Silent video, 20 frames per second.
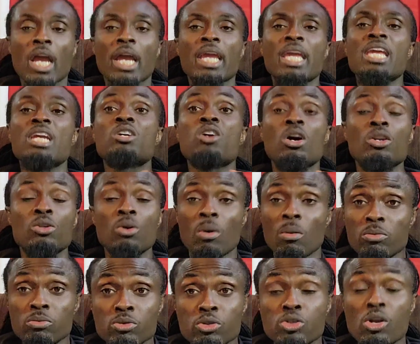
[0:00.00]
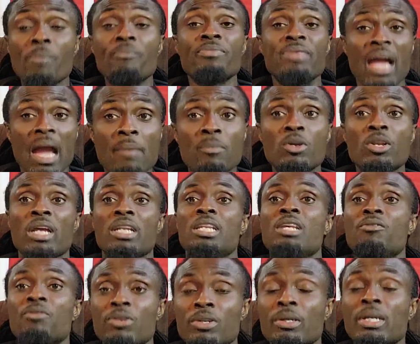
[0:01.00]
He going to sometimes you're not
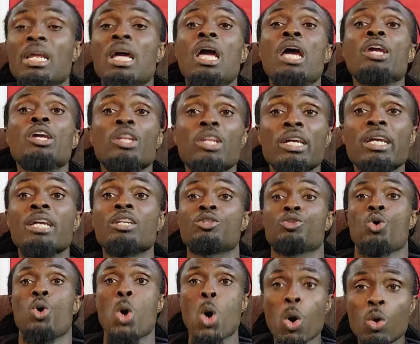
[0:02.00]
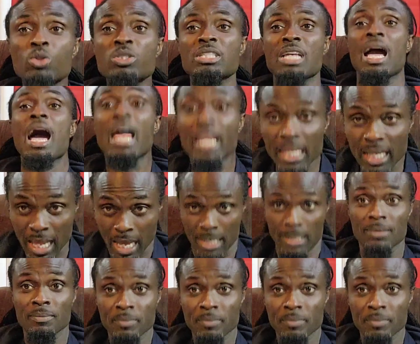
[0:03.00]
even looking, you're going to get house and land.